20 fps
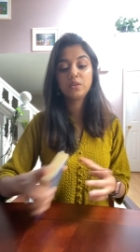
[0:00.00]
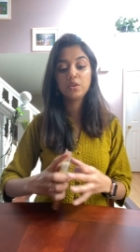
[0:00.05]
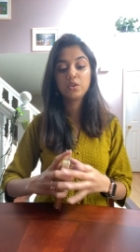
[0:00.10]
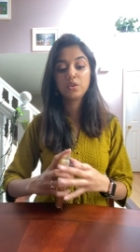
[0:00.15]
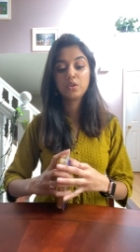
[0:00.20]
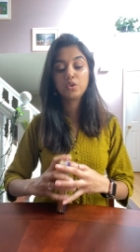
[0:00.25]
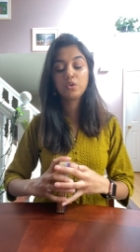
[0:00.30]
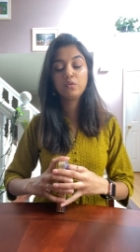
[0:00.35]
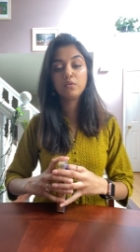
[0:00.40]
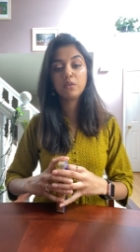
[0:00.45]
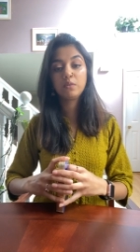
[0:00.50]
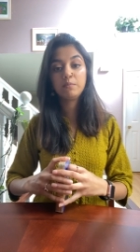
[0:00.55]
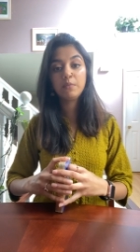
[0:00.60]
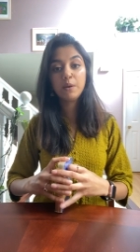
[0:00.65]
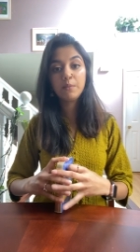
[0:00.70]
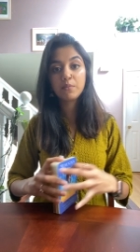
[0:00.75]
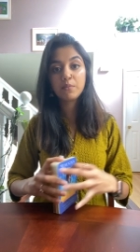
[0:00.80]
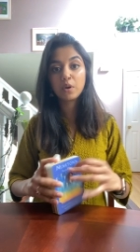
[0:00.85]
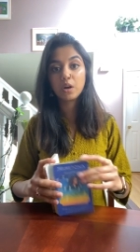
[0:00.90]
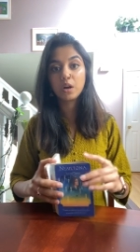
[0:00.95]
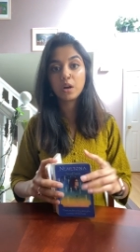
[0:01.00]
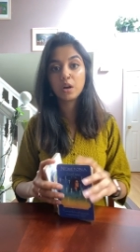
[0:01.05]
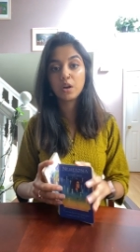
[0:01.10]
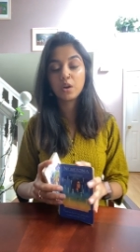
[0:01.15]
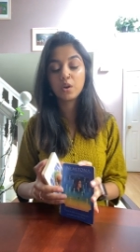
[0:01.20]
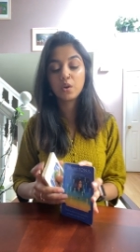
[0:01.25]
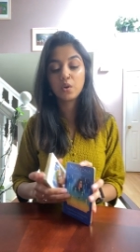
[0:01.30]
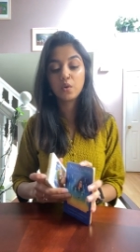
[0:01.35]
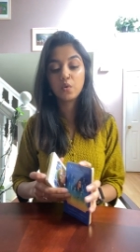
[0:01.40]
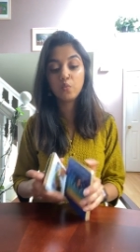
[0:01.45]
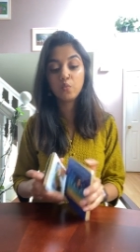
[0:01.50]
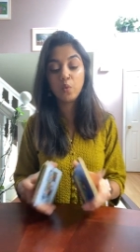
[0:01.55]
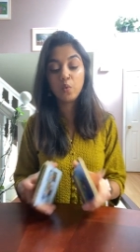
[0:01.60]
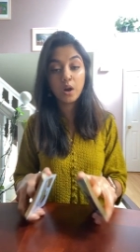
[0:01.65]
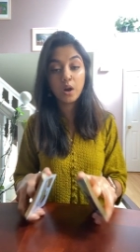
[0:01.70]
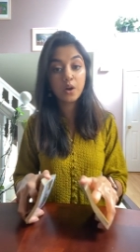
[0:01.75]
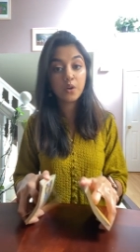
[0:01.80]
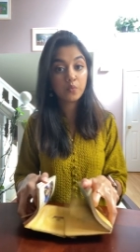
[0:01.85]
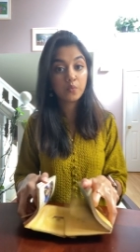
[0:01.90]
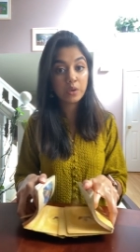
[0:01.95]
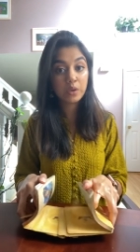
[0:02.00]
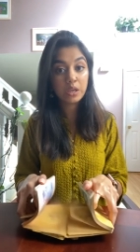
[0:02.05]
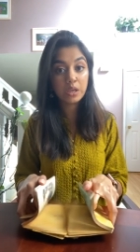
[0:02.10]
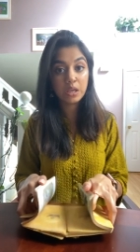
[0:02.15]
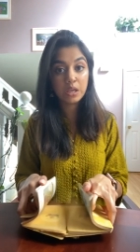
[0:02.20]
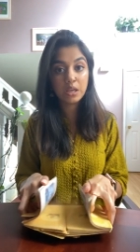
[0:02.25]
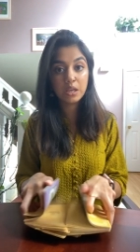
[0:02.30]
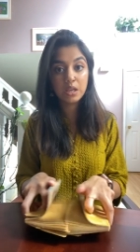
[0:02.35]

to remember what we